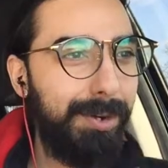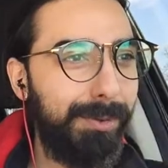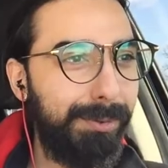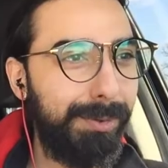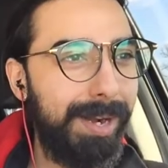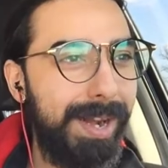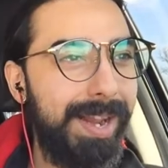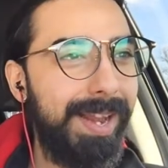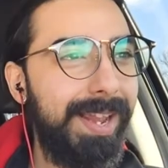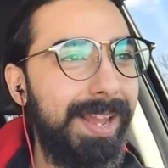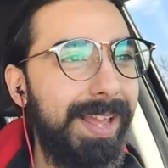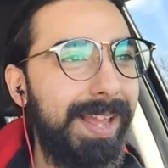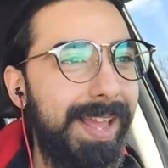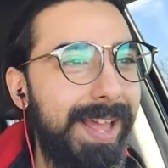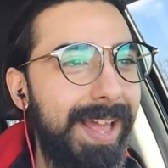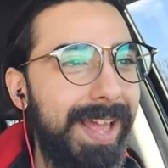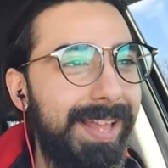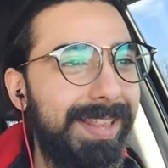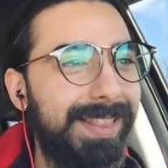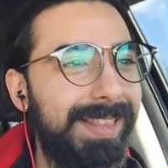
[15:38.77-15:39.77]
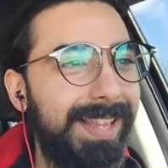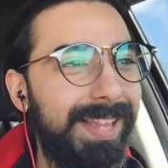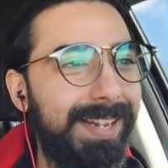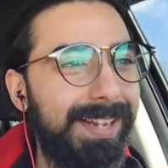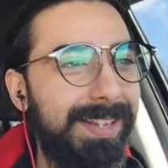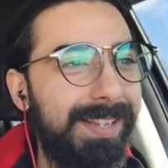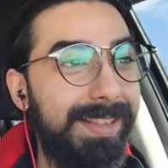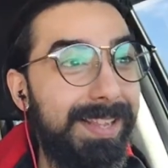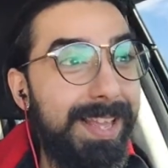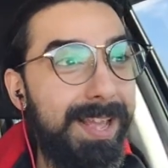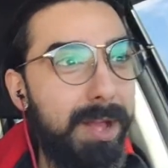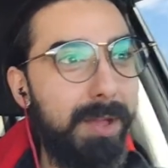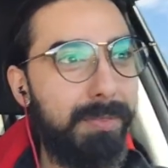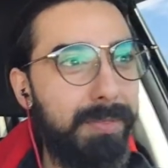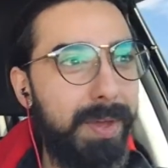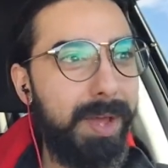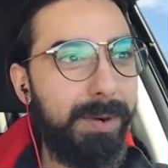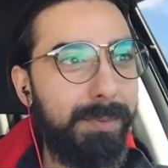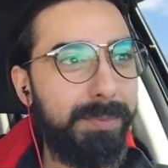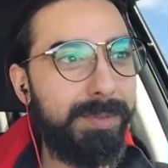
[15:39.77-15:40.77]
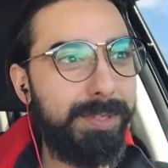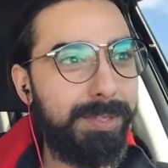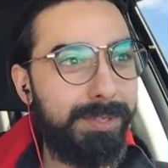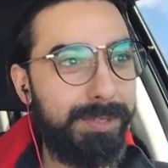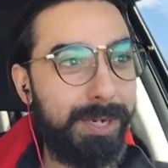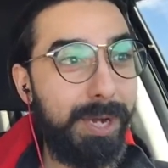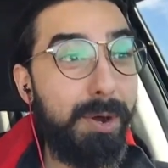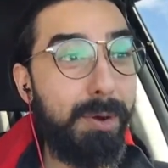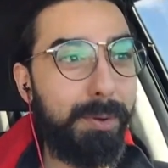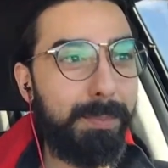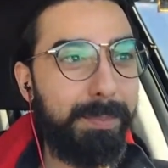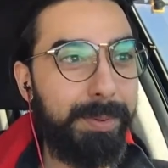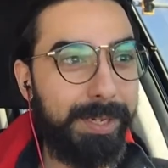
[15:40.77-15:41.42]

right? And then they all thought it was a joke,